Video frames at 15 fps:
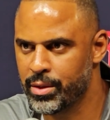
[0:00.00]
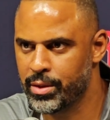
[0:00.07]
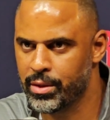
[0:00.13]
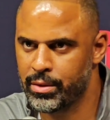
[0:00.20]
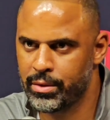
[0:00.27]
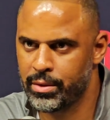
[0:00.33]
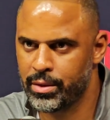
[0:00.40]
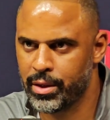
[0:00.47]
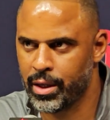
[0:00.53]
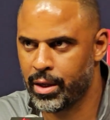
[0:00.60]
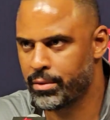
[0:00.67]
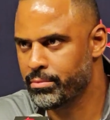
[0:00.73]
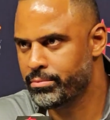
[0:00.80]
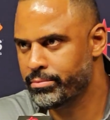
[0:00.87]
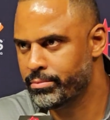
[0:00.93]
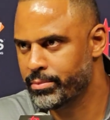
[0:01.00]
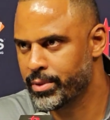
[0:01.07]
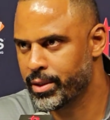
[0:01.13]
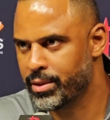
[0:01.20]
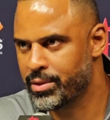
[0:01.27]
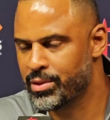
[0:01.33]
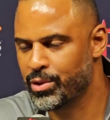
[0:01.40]

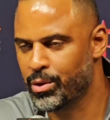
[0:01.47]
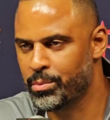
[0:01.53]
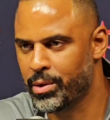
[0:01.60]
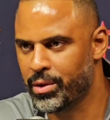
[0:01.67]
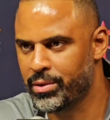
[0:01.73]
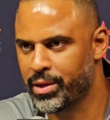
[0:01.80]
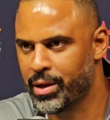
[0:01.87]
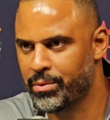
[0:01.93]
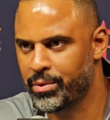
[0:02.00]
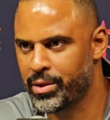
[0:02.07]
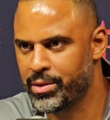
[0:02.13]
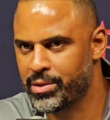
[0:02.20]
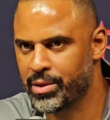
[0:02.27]
And it snowballed that way.